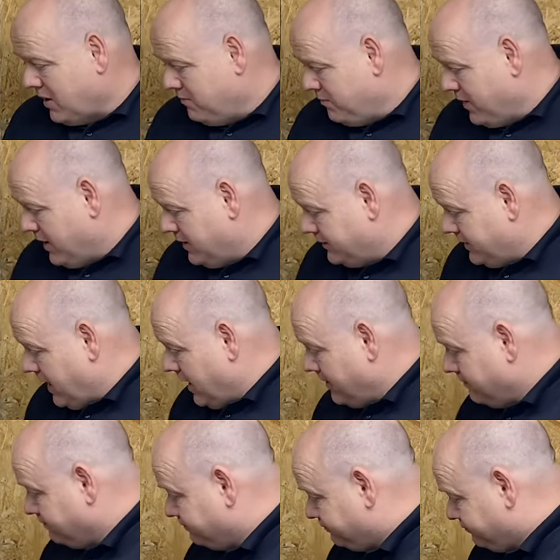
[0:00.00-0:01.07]
But yeah,
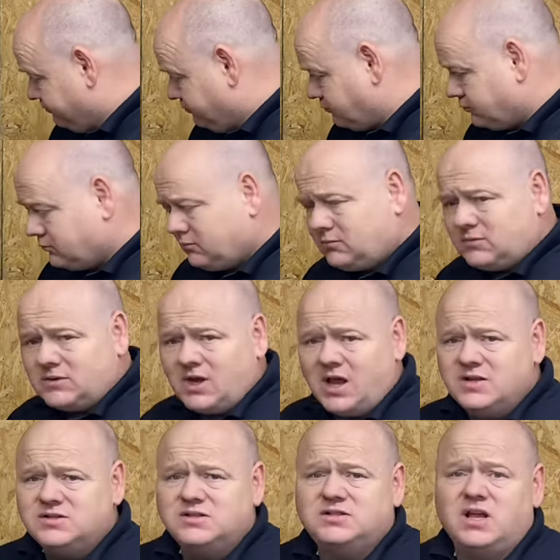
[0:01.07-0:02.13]

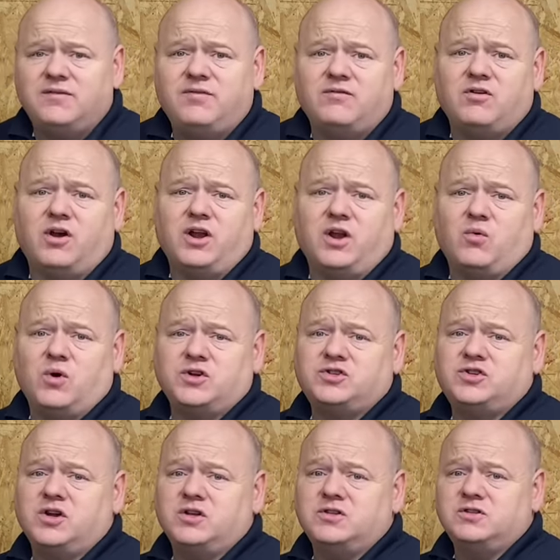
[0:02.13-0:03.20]
as I say, if you've got any
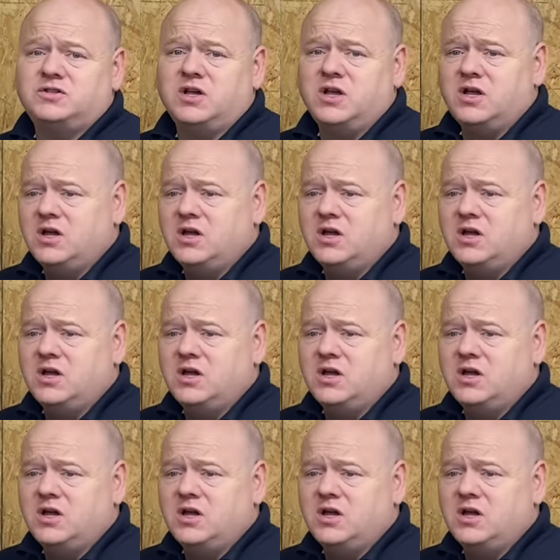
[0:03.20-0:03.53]
questions,